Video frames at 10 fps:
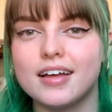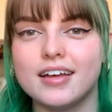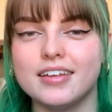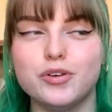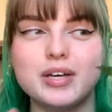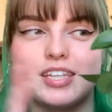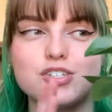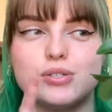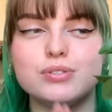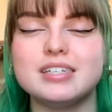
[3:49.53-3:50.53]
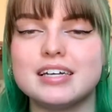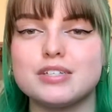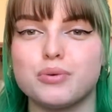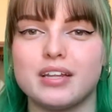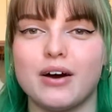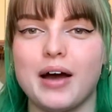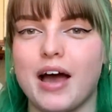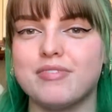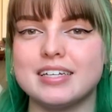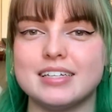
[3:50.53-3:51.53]
You get the juiciness without
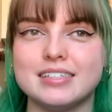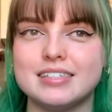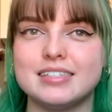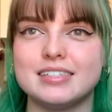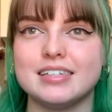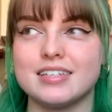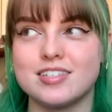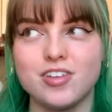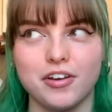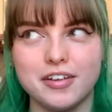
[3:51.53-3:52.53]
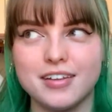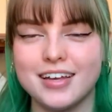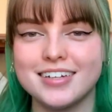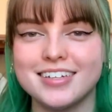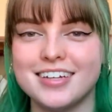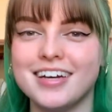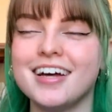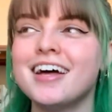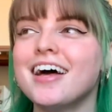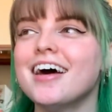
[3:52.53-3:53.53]
having a succulent.
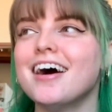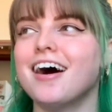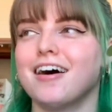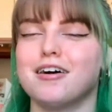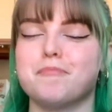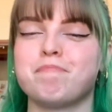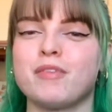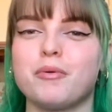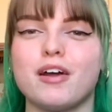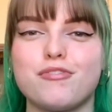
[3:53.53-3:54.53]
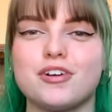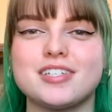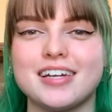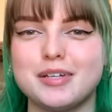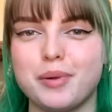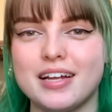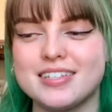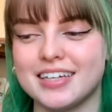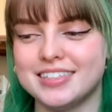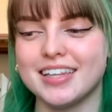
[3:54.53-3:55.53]
When I first got into plants, I
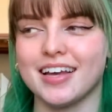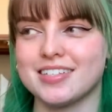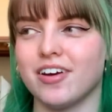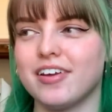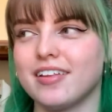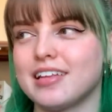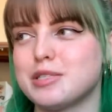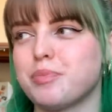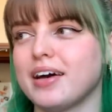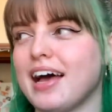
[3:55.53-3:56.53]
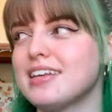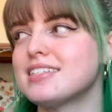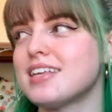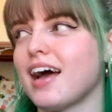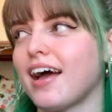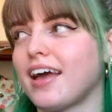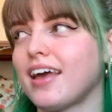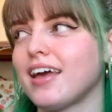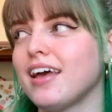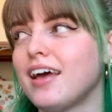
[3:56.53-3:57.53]
did like succulents, but as
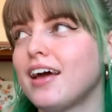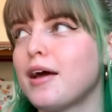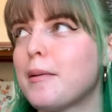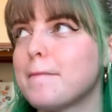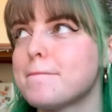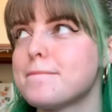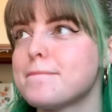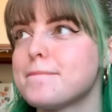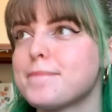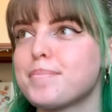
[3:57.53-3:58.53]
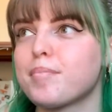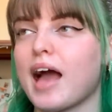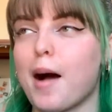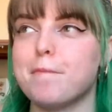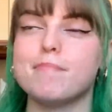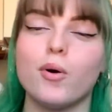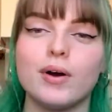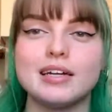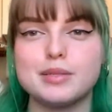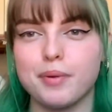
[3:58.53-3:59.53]
I got more
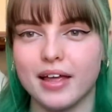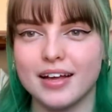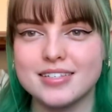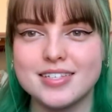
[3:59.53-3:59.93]
into plants,